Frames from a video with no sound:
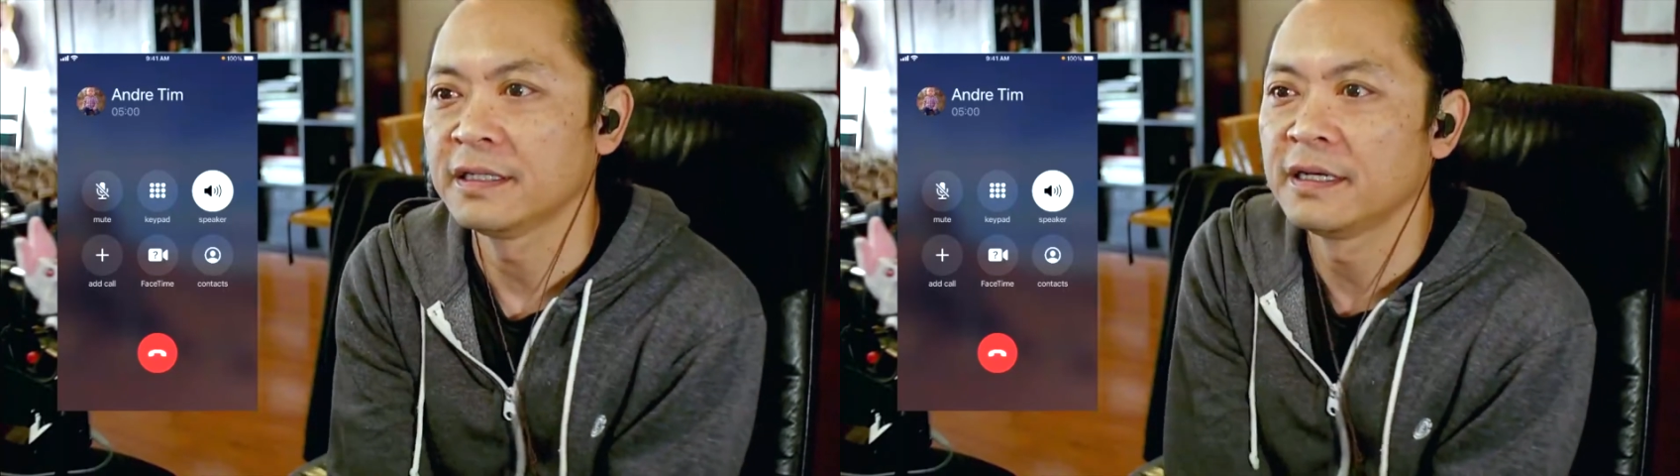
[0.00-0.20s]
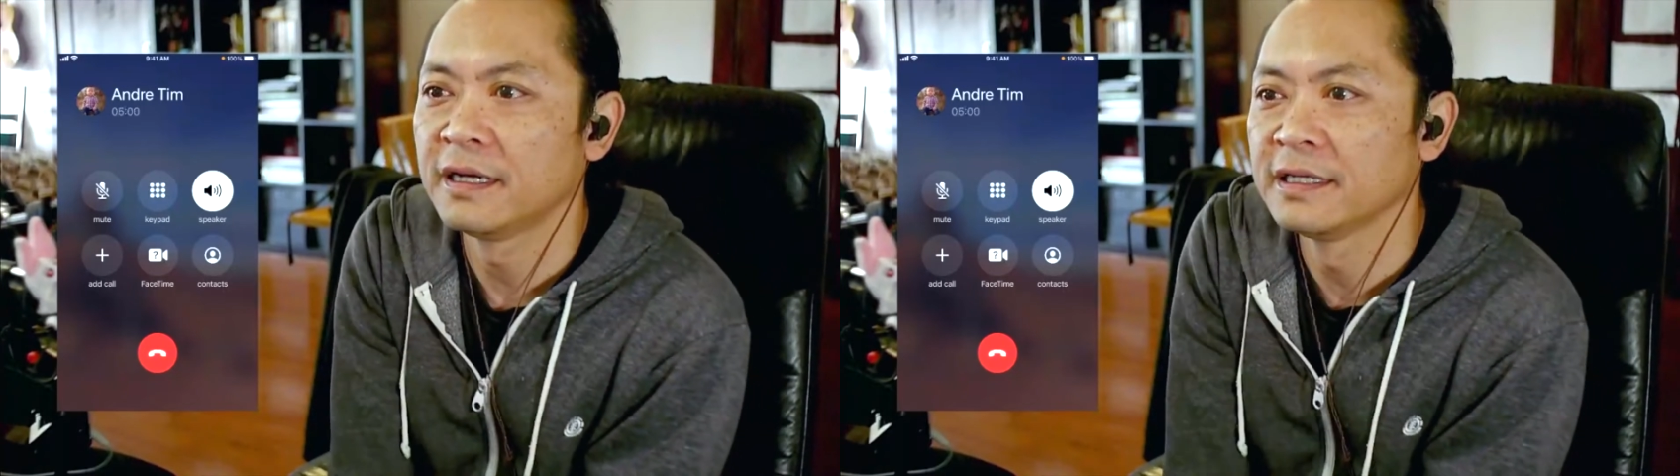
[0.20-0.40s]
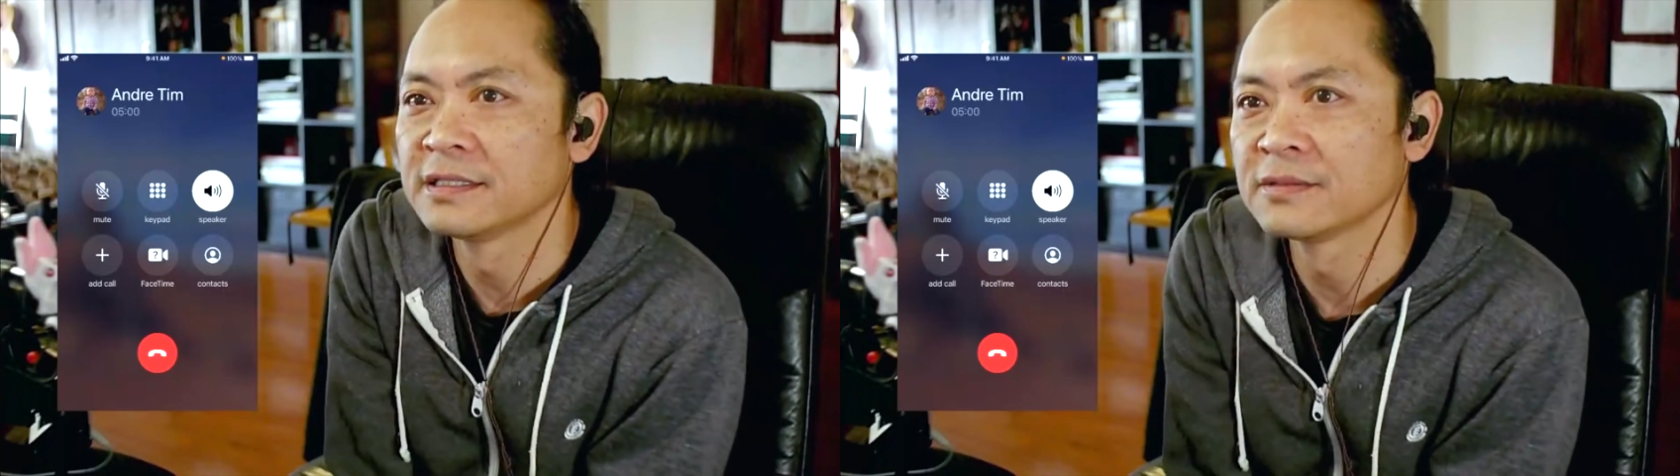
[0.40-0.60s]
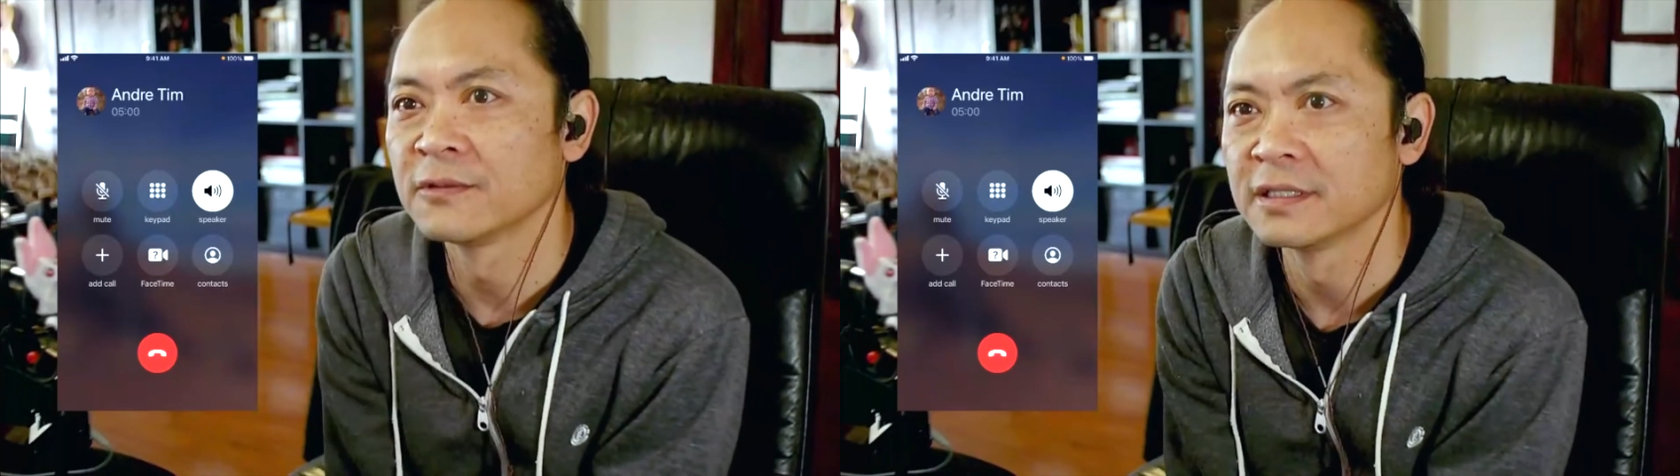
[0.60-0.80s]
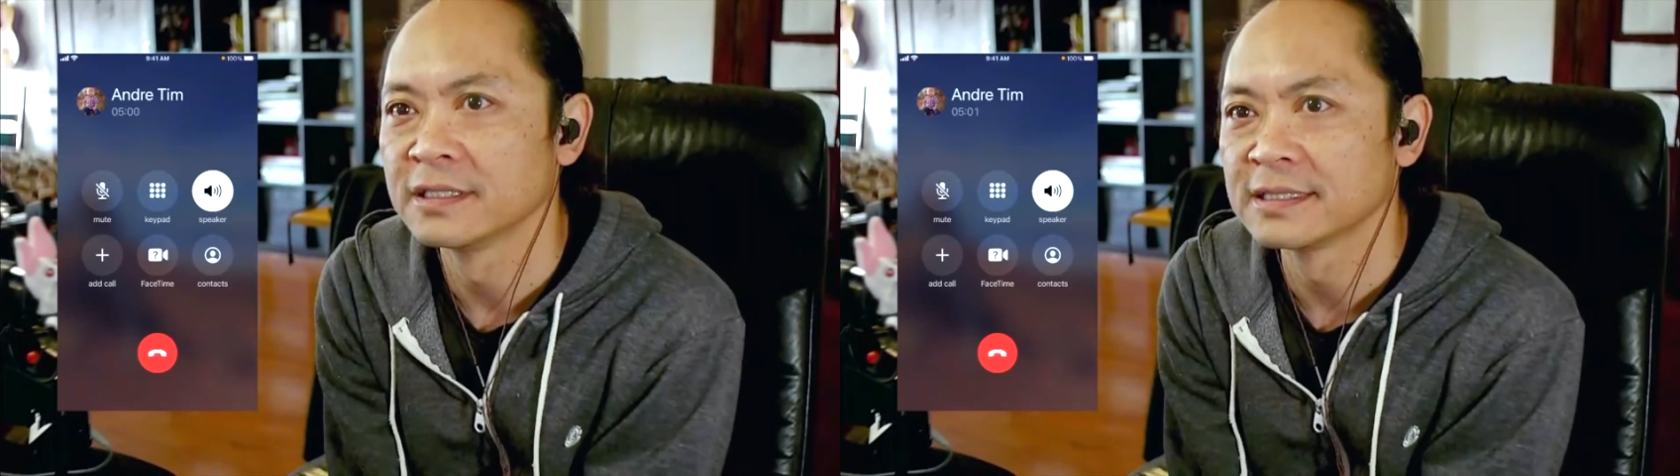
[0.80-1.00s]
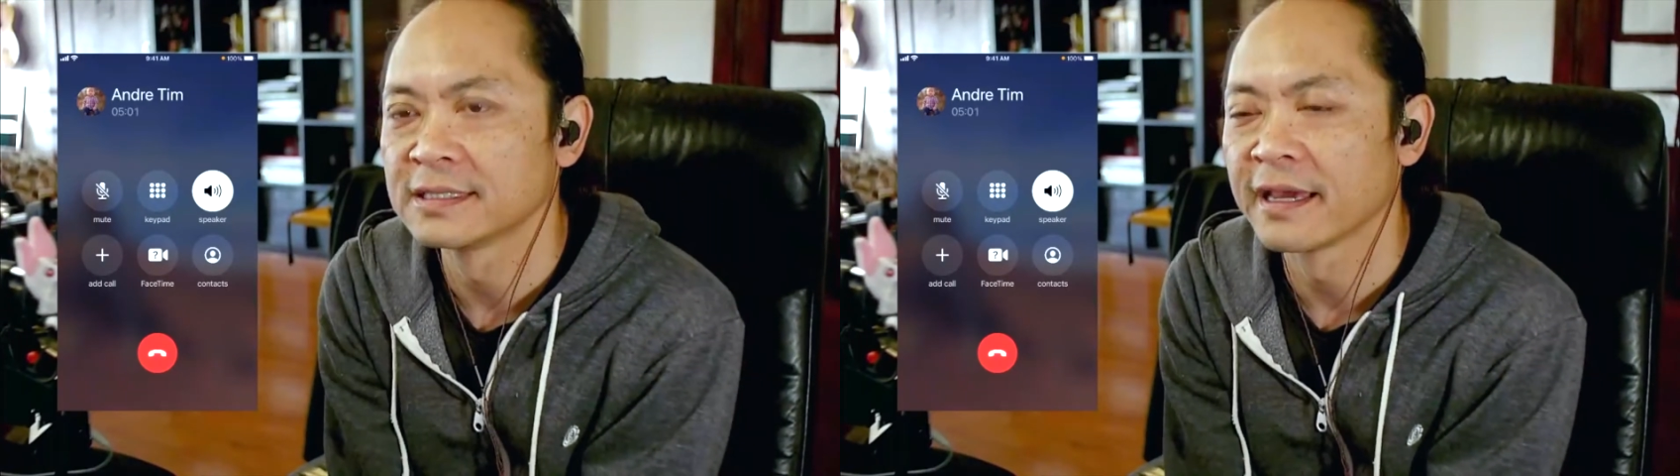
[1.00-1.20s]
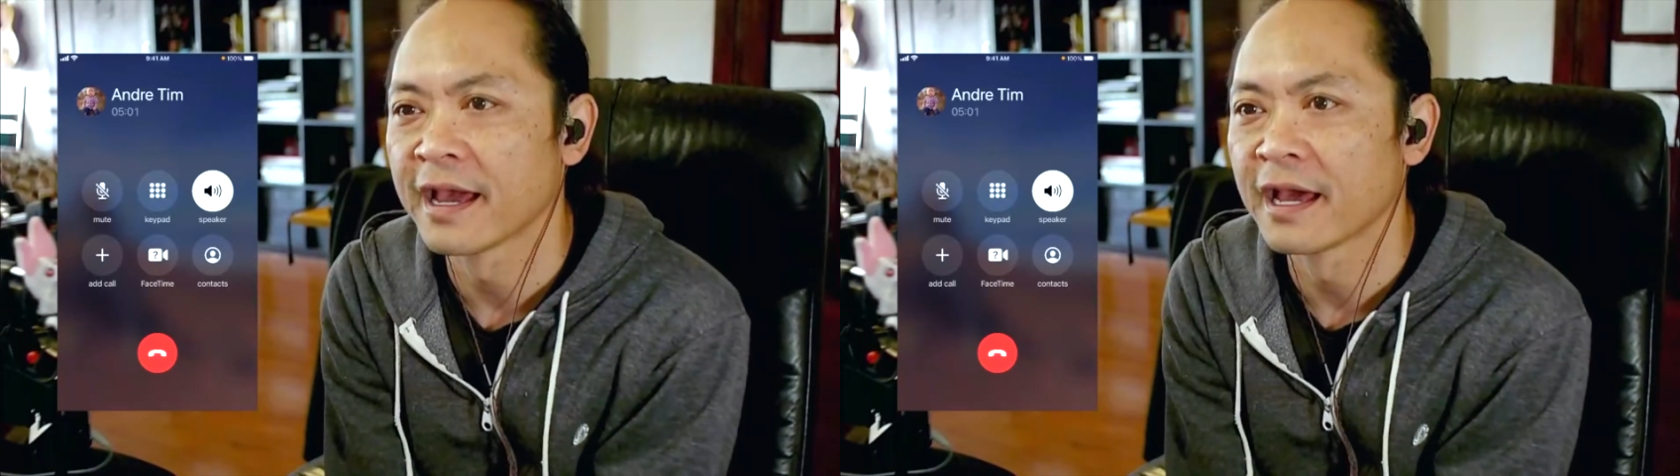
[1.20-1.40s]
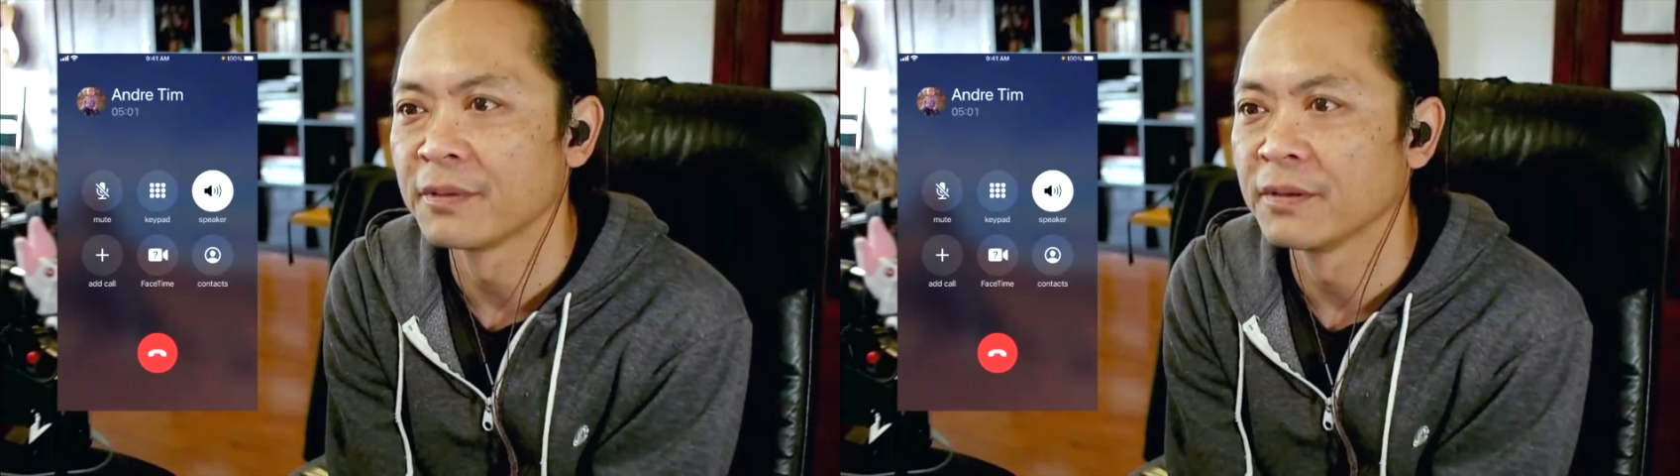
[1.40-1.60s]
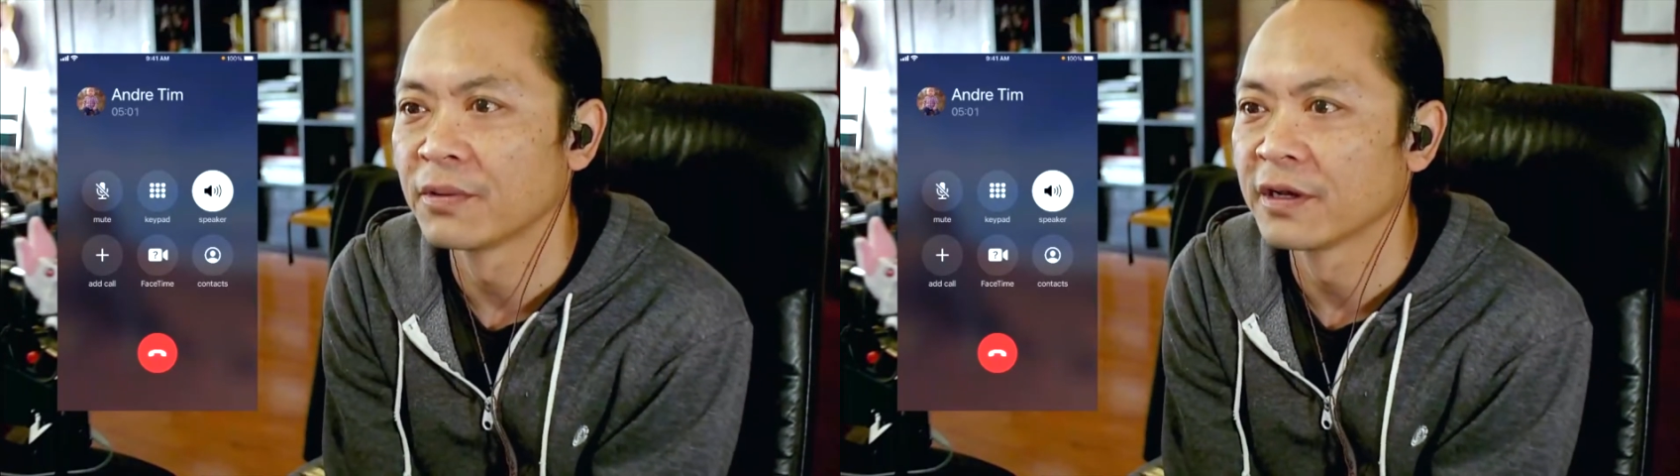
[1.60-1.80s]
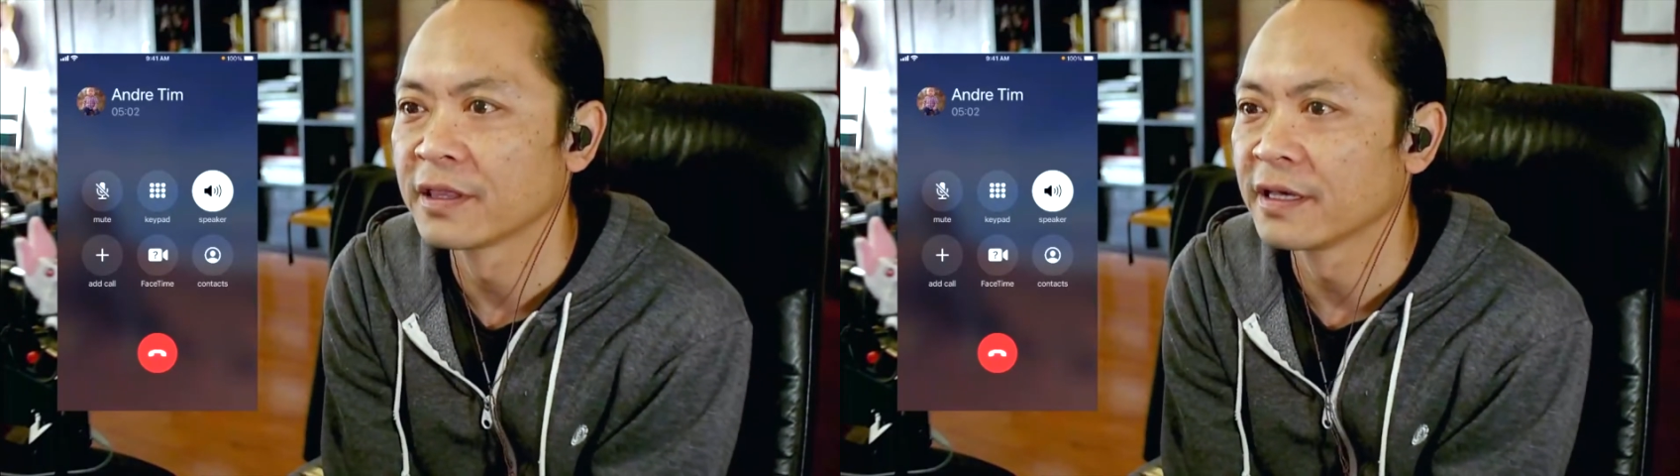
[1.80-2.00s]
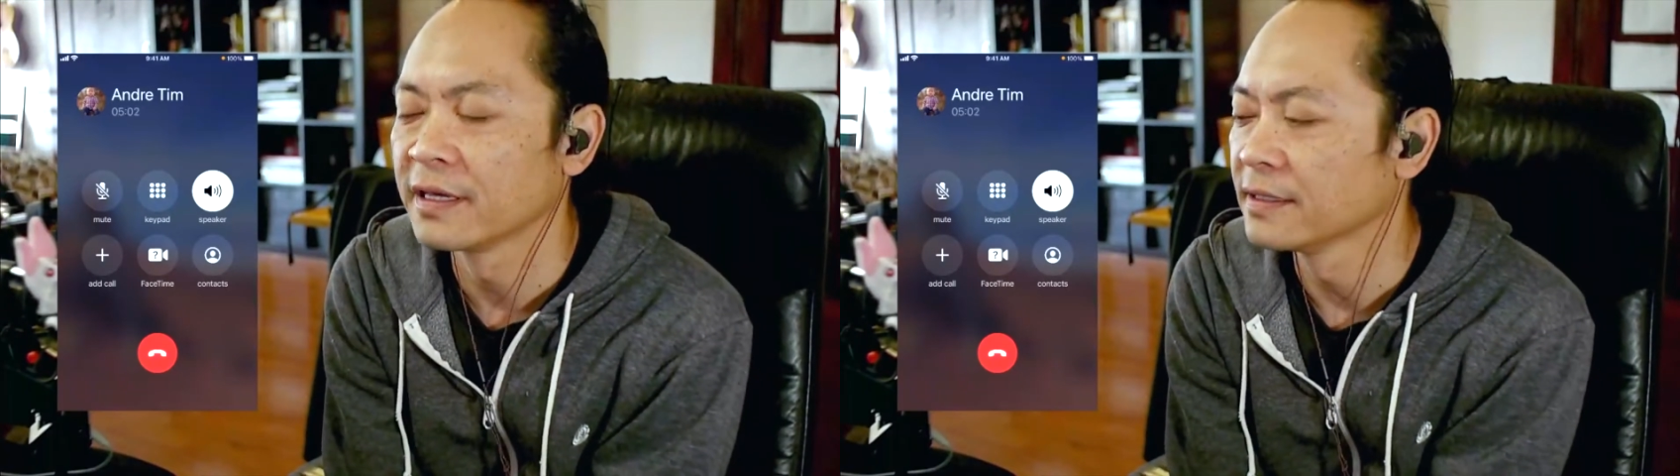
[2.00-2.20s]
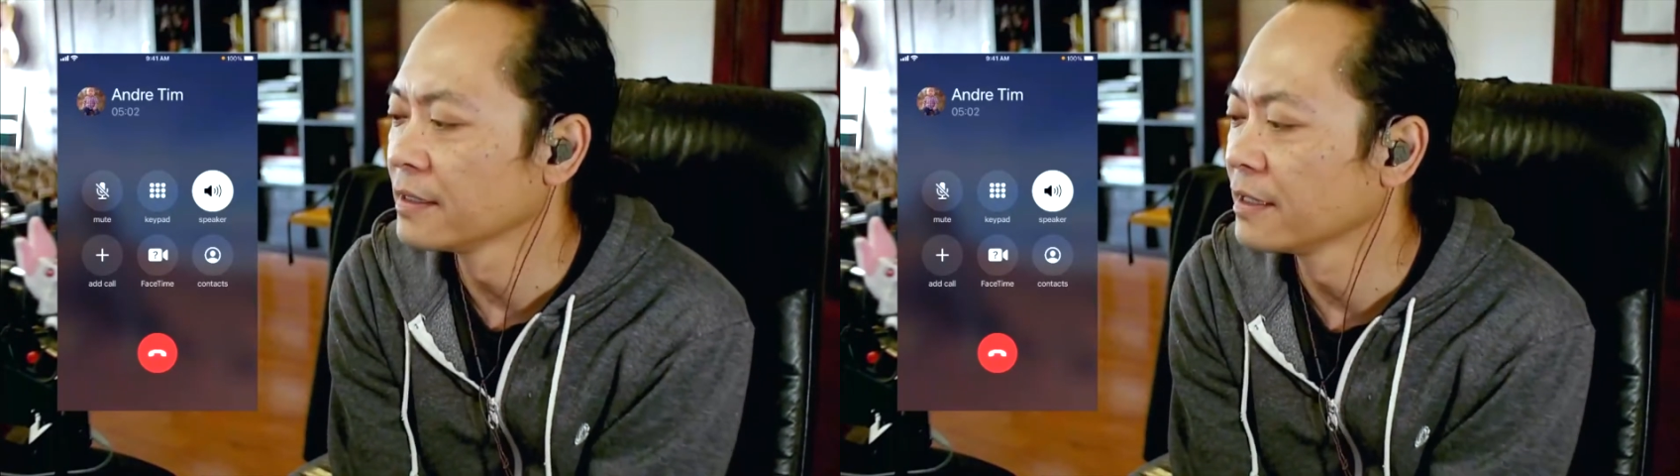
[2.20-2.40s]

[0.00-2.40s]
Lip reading: I just wanted to say happy birthday.